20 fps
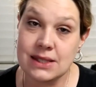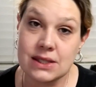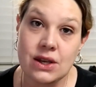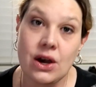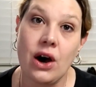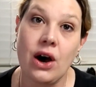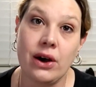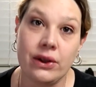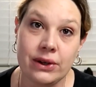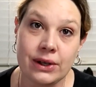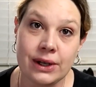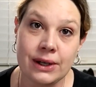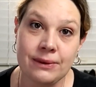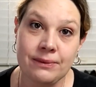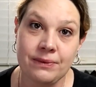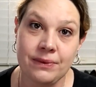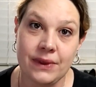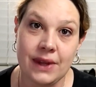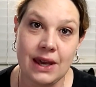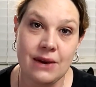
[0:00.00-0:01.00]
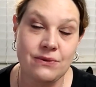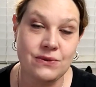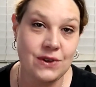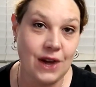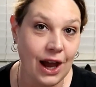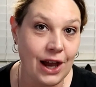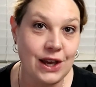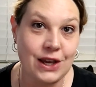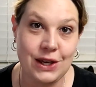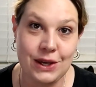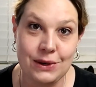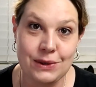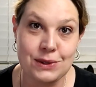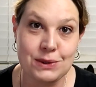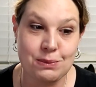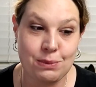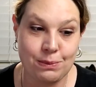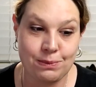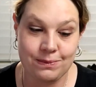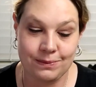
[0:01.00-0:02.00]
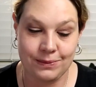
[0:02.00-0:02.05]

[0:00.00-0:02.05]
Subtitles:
collar, if not used